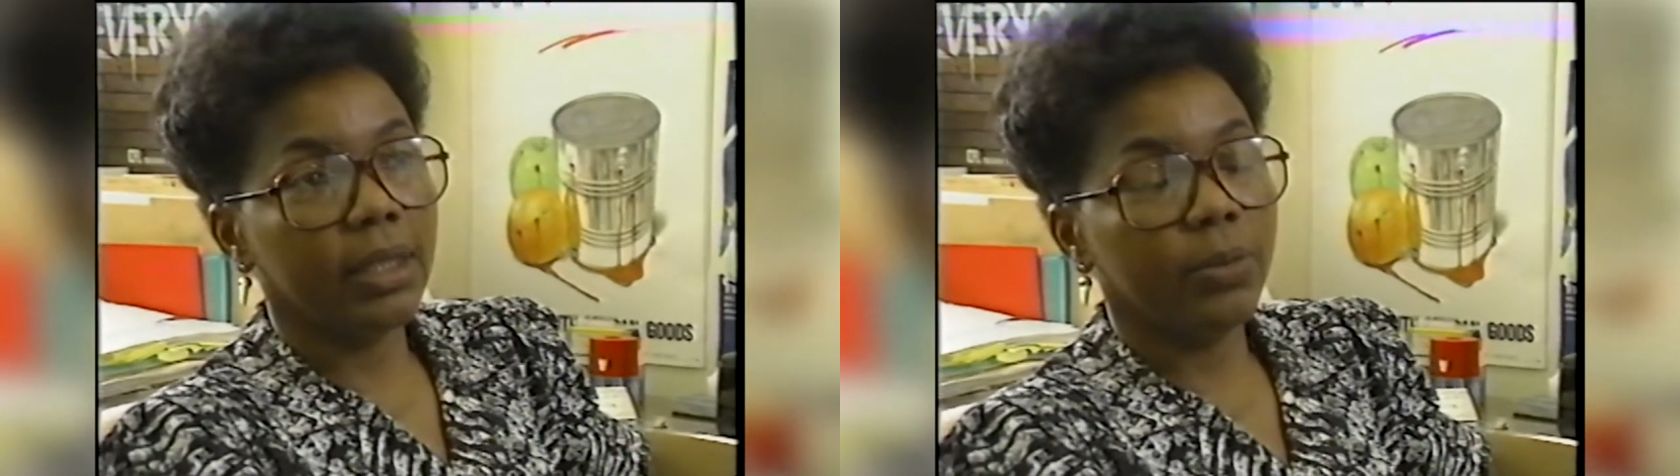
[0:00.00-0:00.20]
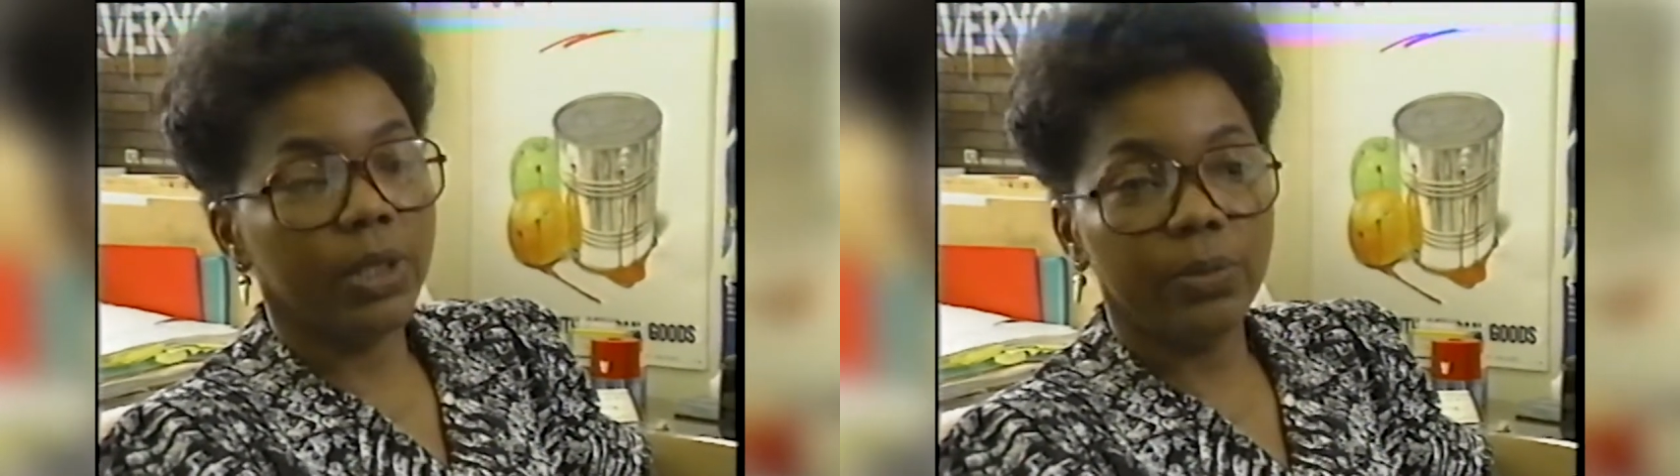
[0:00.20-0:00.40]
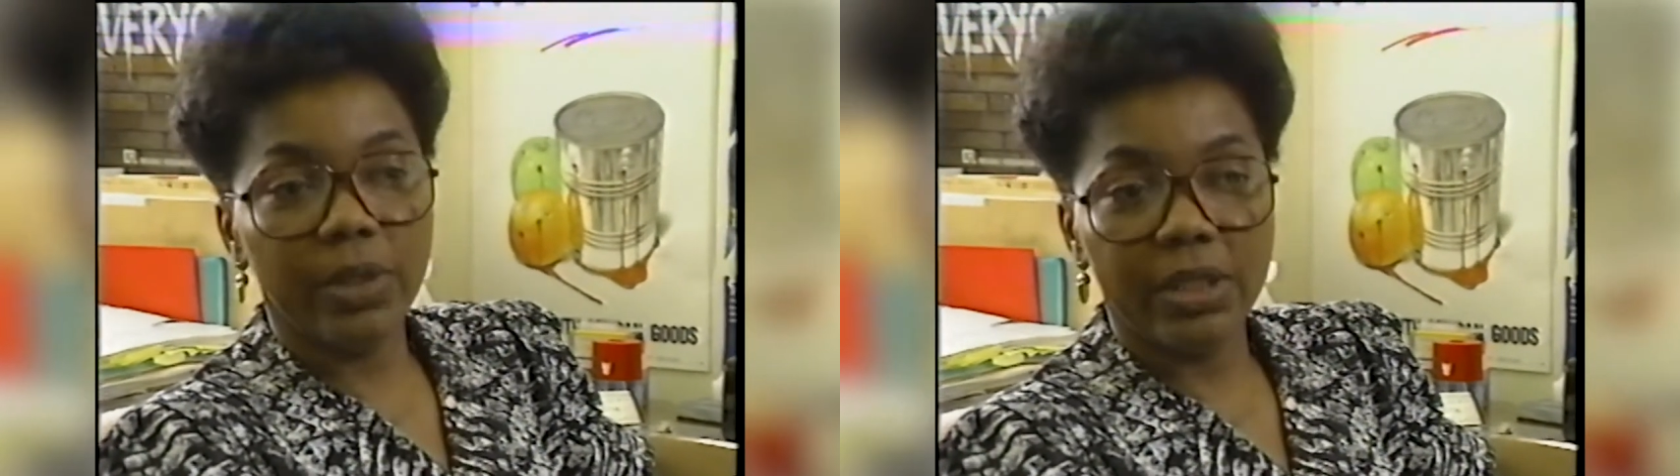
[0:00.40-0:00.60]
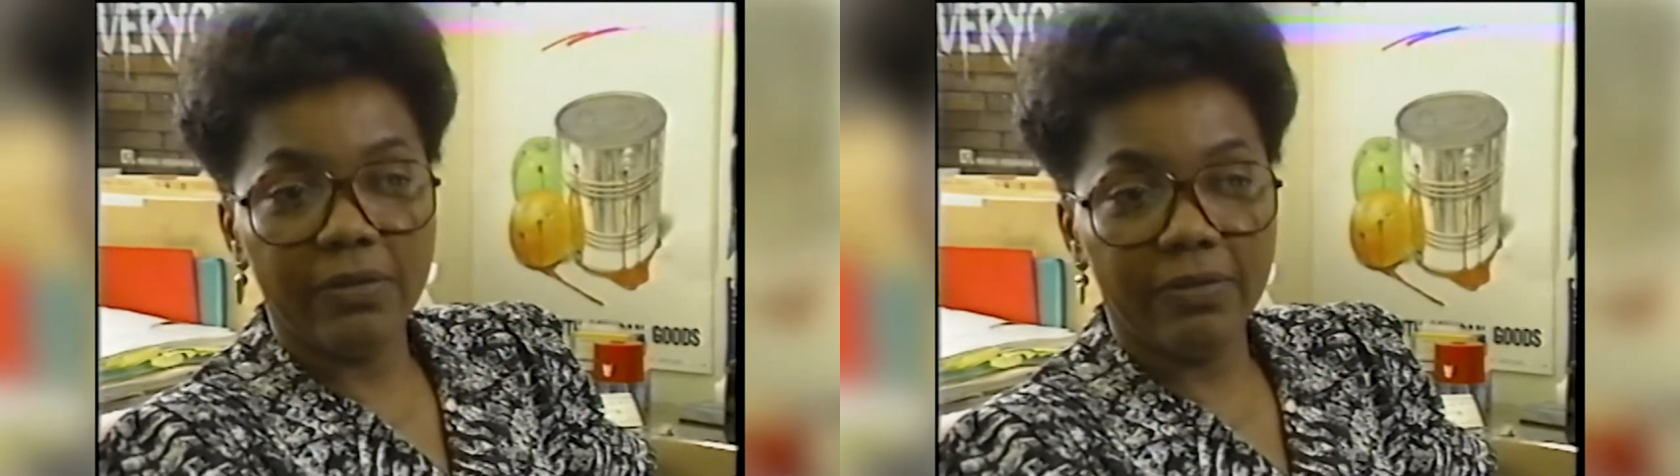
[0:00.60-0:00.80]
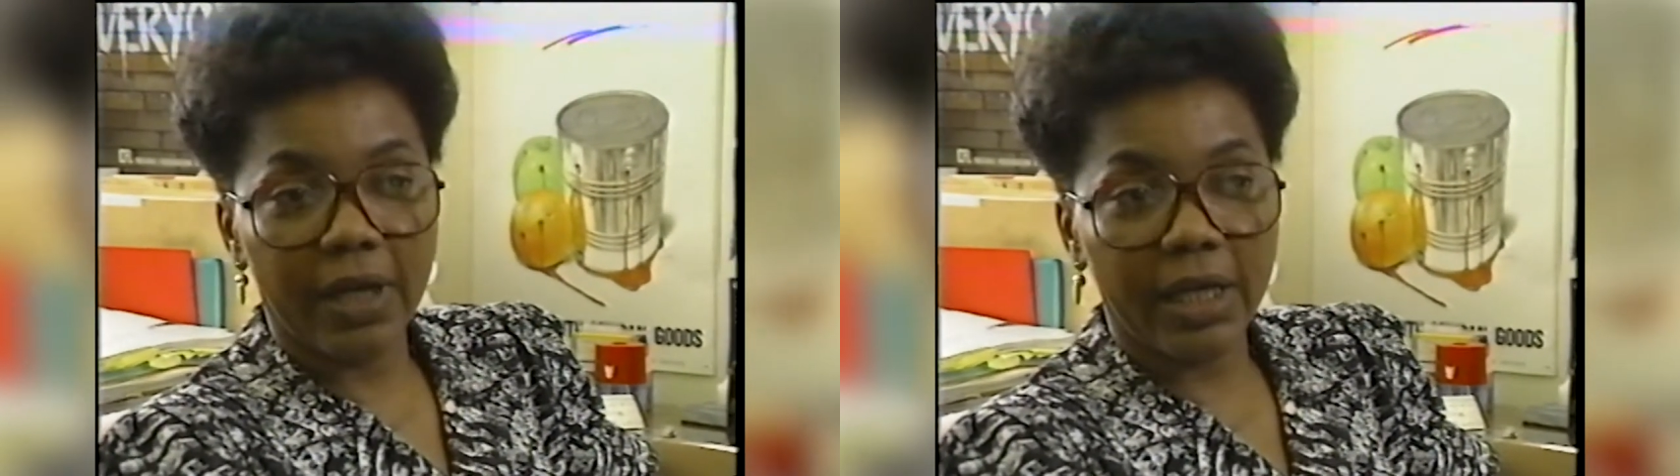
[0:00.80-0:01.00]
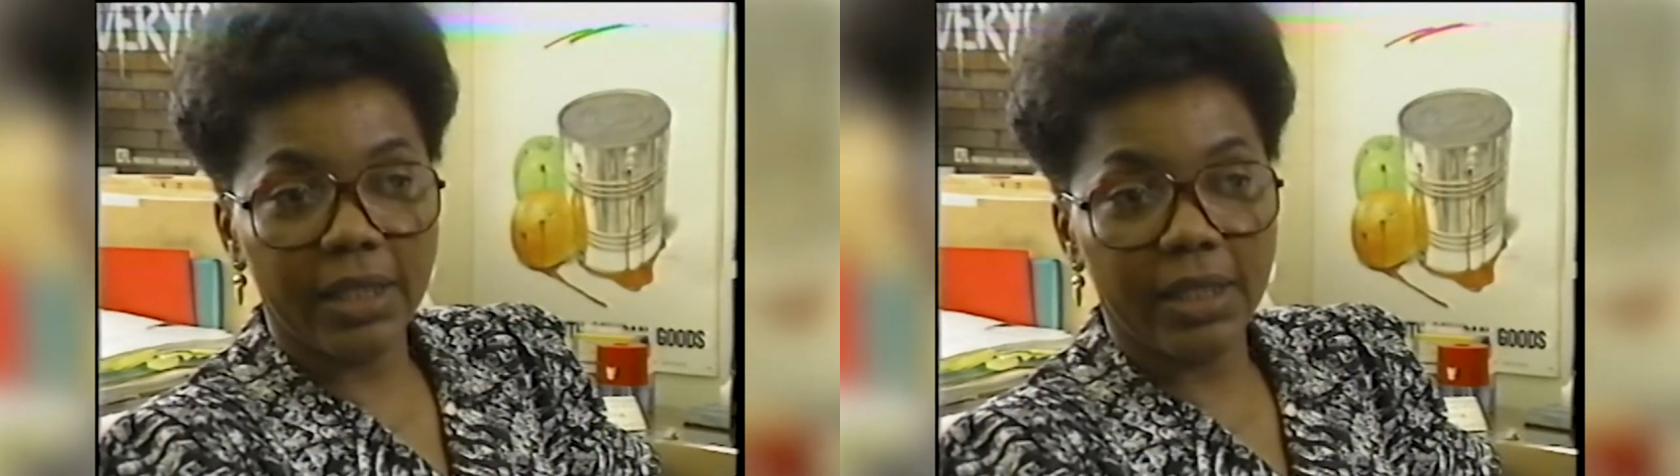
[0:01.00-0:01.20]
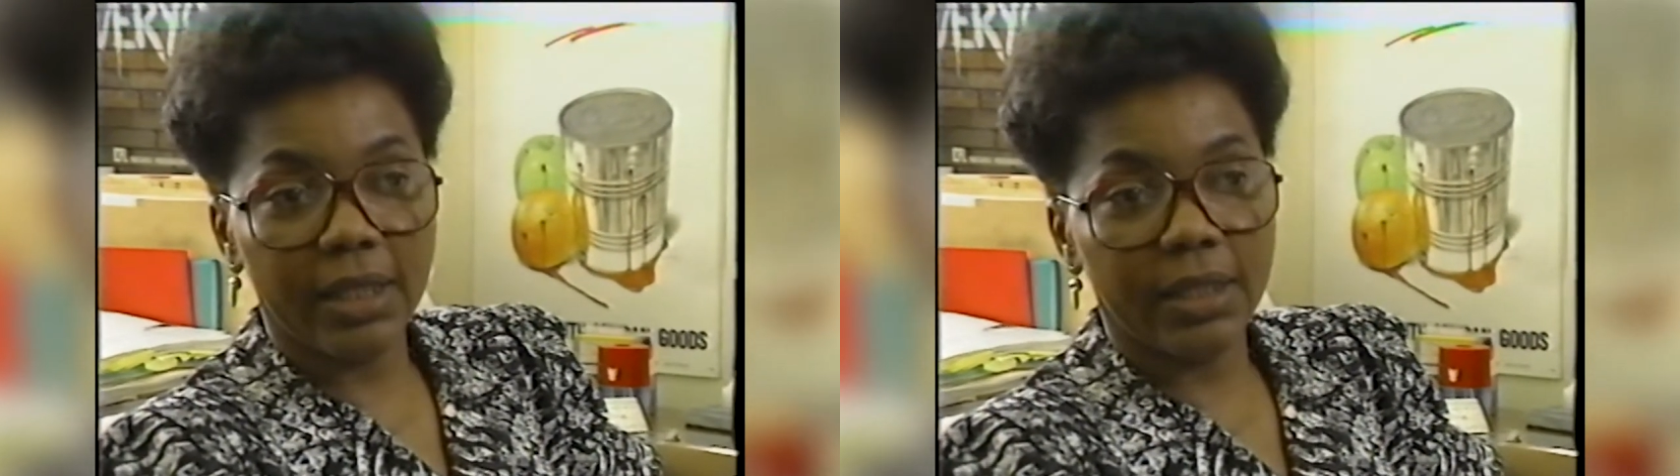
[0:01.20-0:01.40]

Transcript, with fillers: when we're divided,